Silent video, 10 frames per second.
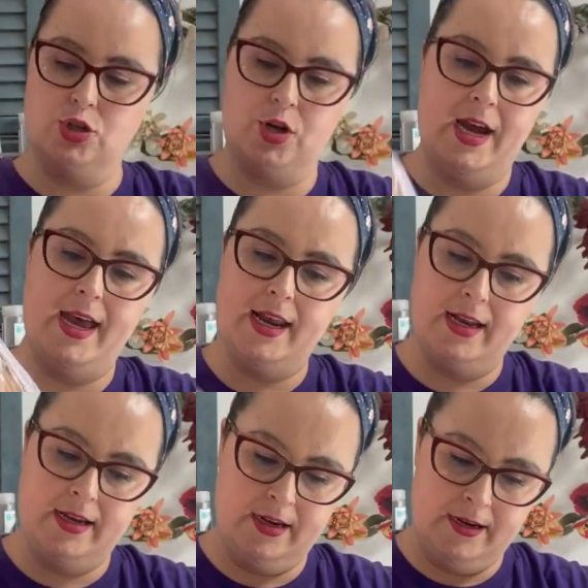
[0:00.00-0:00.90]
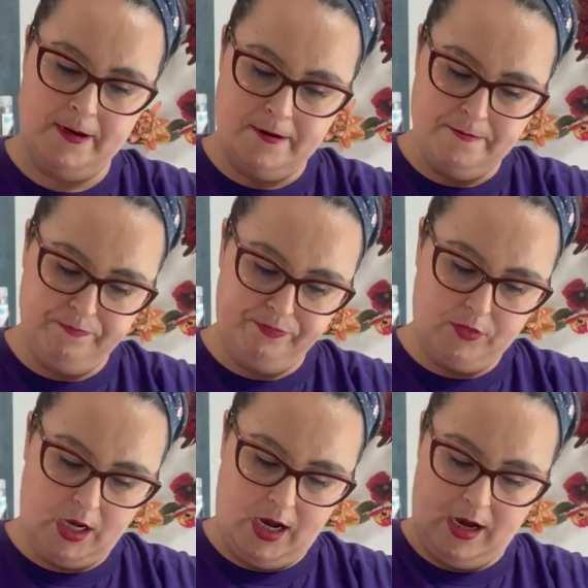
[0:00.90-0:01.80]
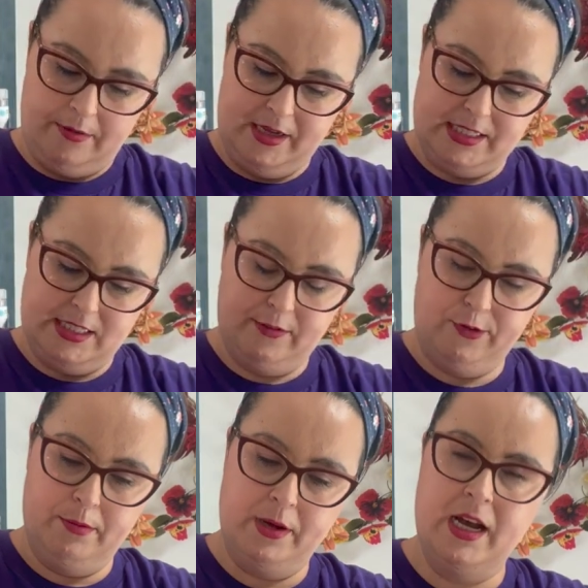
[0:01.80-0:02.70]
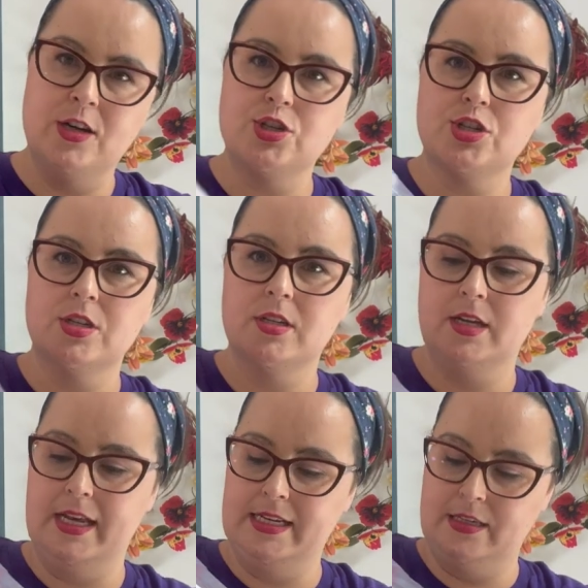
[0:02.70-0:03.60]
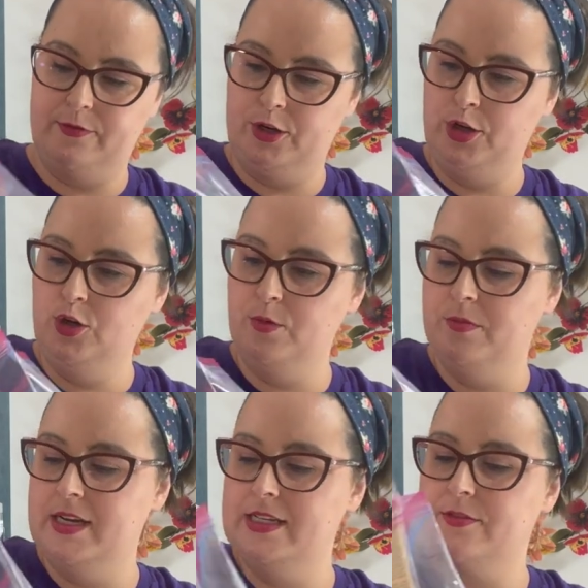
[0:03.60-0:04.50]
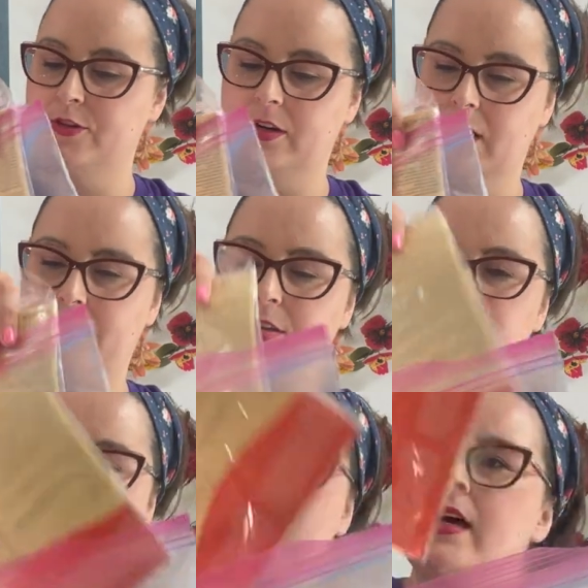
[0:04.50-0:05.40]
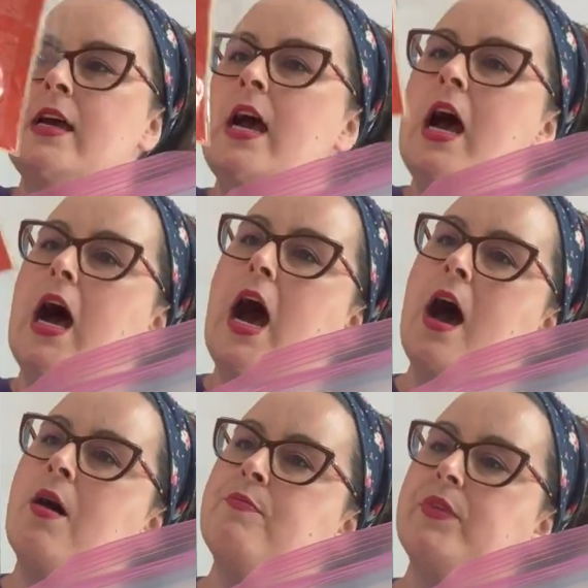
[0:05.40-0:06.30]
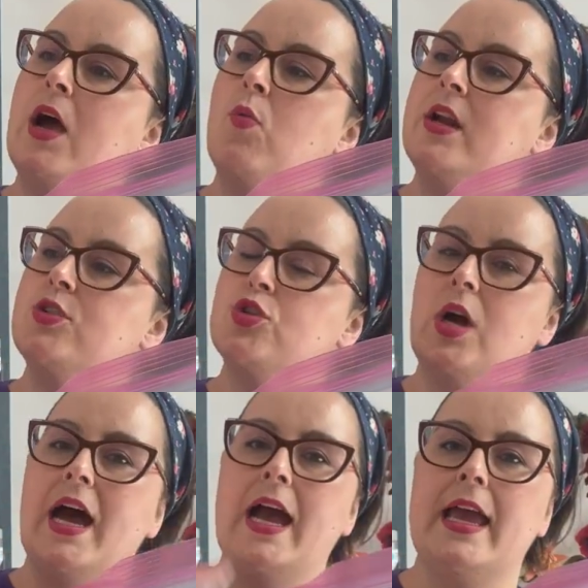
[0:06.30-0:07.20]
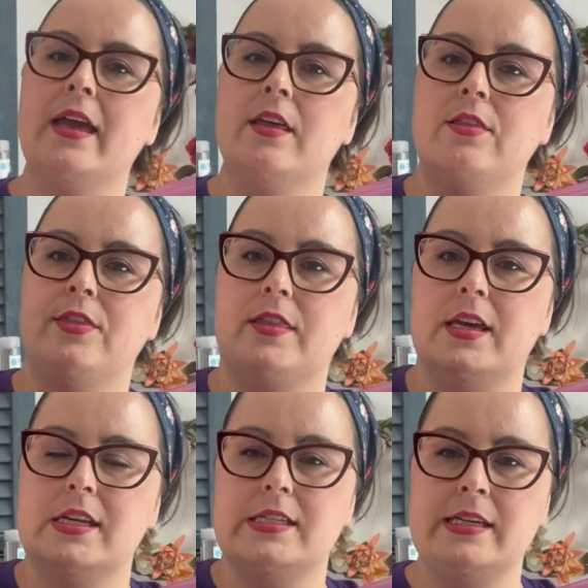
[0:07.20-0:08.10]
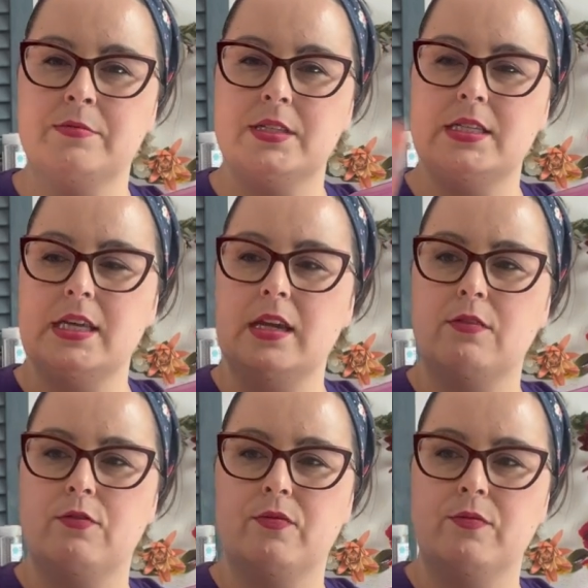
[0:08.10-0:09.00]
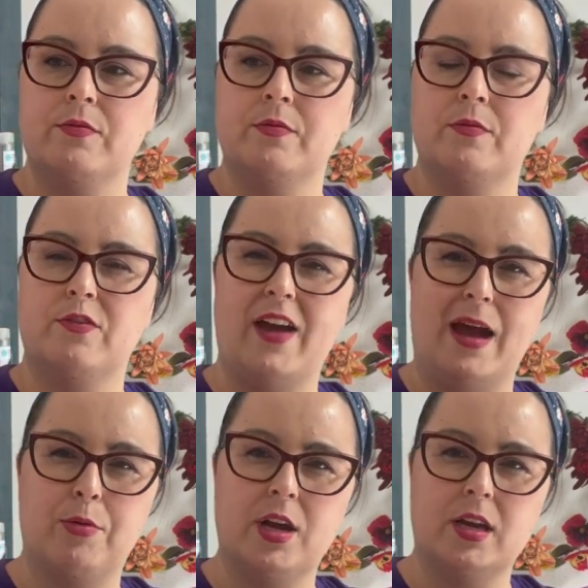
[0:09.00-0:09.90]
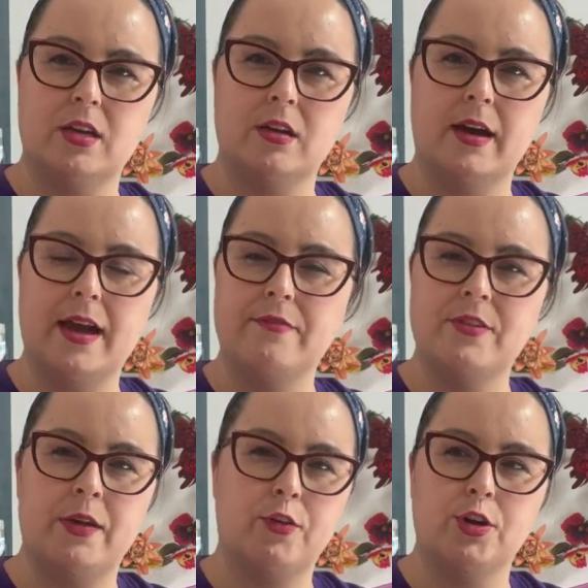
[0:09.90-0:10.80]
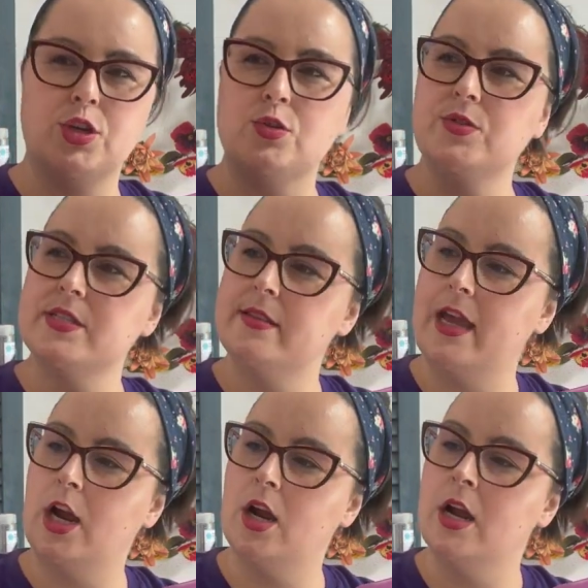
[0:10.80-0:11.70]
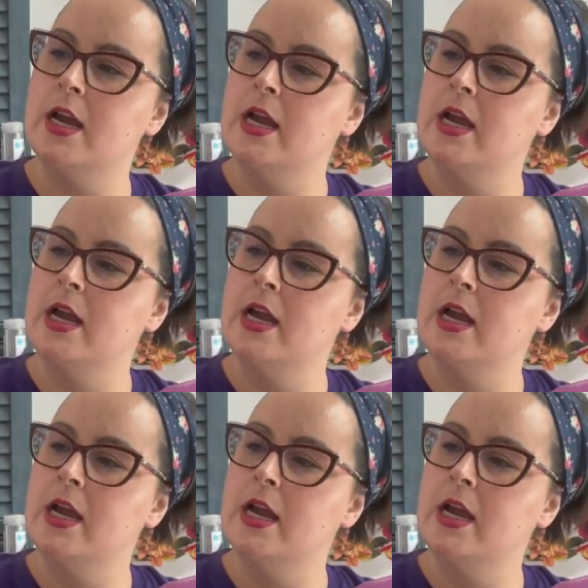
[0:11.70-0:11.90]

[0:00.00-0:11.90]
tried. Um, it's a different punch and a different hoop and a different everything. Um, I want to try the D M C fabric. I've never used their